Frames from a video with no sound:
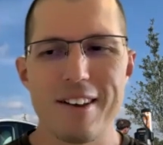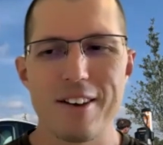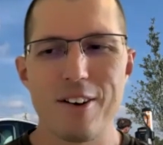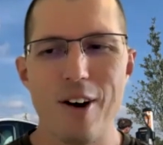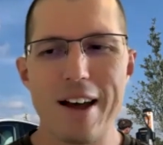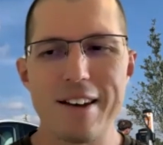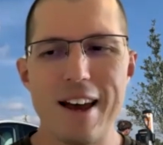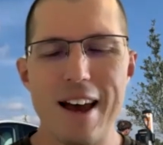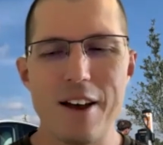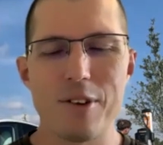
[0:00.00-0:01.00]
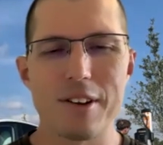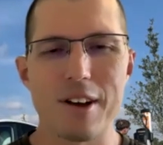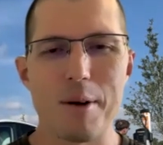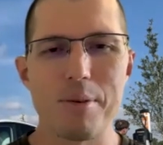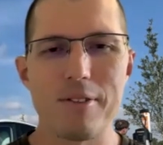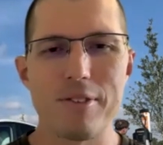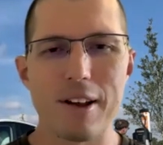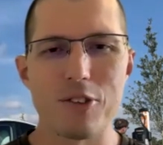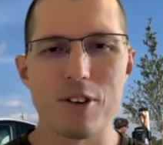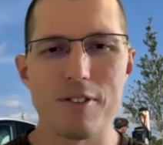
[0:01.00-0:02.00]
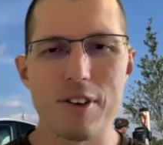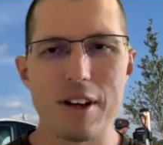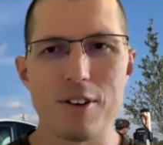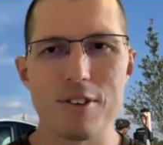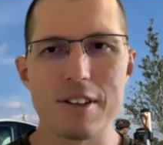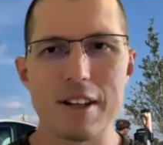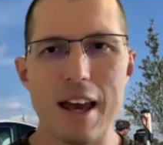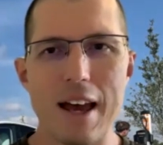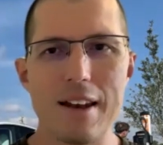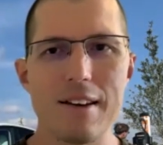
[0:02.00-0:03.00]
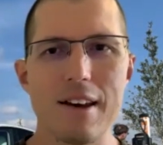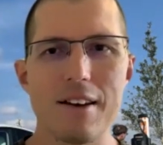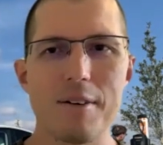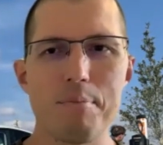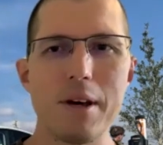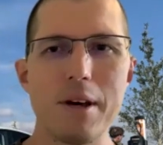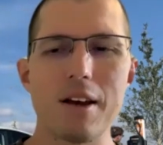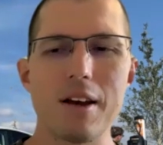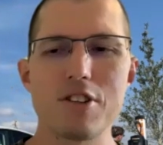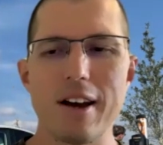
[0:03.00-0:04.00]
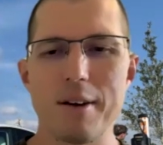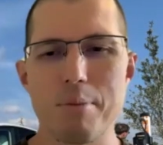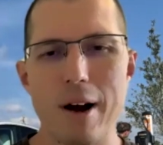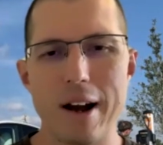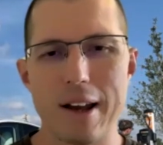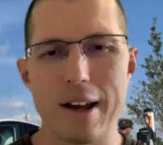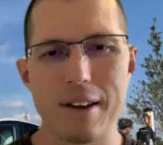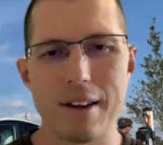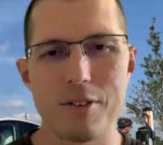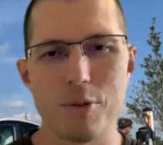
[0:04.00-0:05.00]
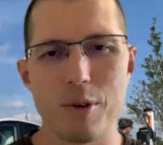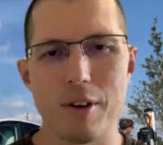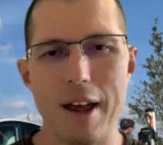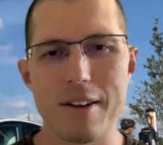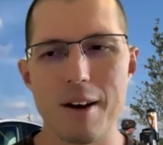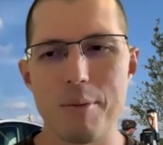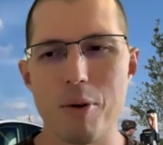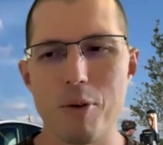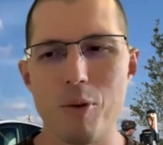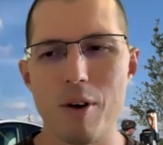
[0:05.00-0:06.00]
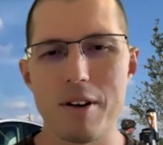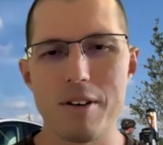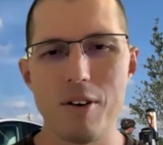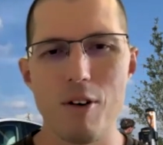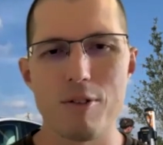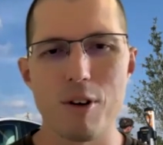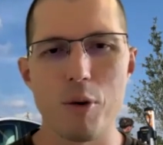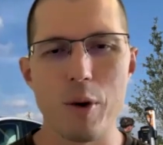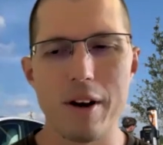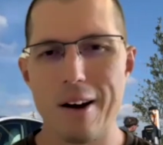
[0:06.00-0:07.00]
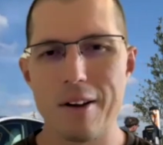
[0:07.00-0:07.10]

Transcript: go head to head with a couple of electric vehicles again in a big giant bracket that will end up with one overall winner.